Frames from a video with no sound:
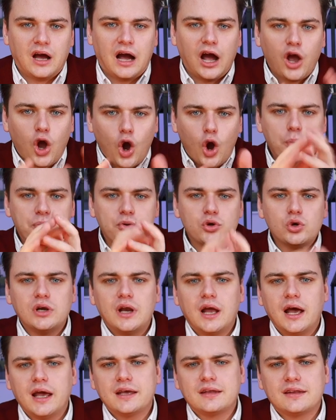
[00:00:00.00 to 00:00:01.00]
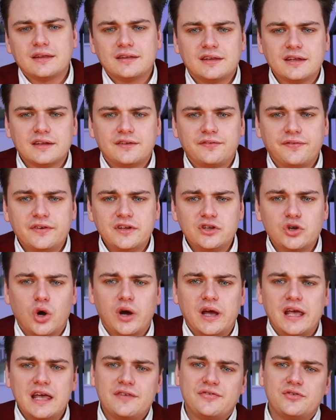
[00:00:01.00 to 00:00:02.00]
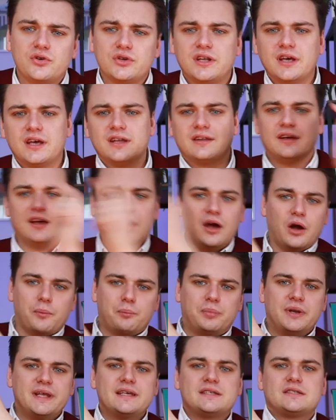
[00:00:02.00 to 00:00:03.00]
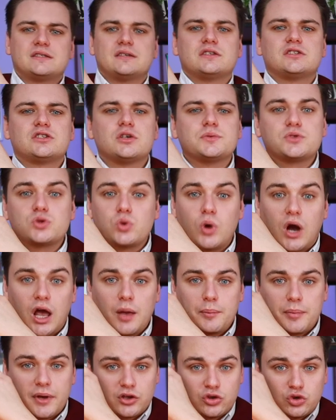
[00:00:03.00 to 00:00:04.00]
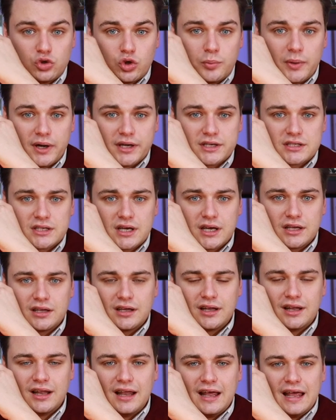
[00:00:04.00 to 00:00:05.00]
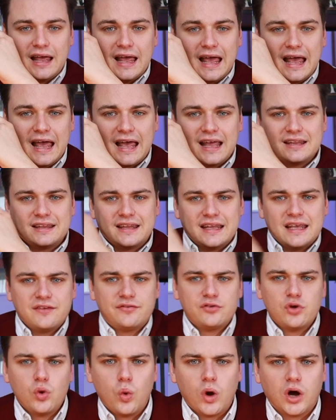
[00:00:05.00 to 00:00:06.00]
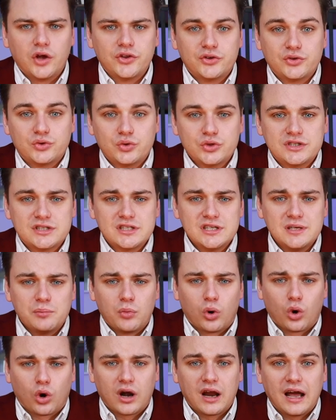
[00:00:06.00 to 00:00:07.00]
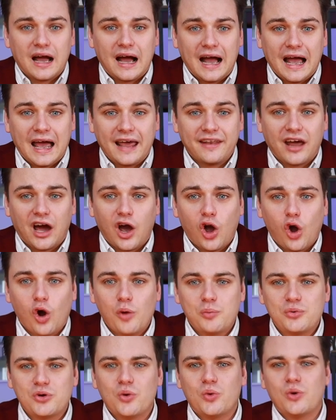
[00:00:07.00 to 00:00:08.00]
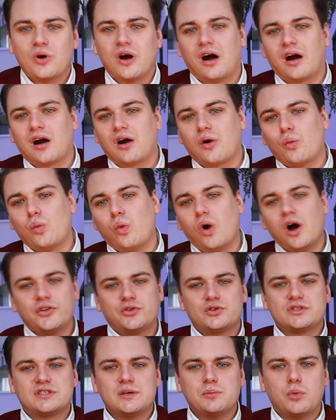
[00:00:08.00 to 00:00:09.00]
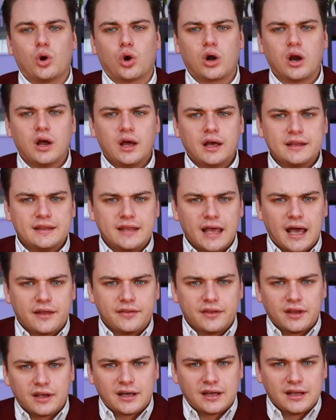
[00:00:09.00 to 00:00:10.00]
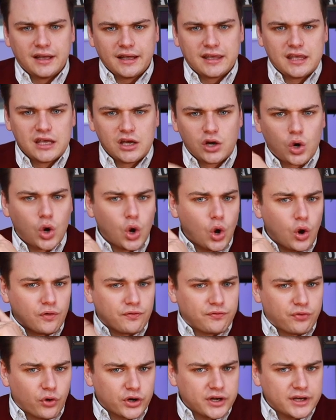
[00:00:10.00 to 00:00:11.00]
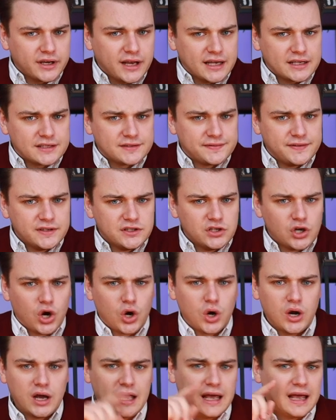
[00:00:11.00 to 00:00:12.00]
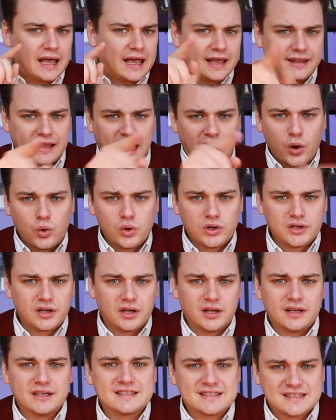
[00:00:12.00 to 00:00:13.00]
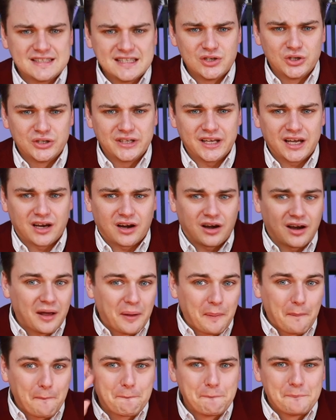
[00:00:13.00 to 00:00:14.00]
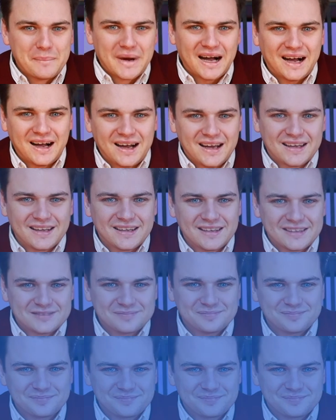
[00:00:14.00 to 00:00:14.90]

I hope you liked this video. If you did, please subscribe to my channel. And if you want to see more, and I hope you want to see more, then click here for the next video and I will see you there. Bye.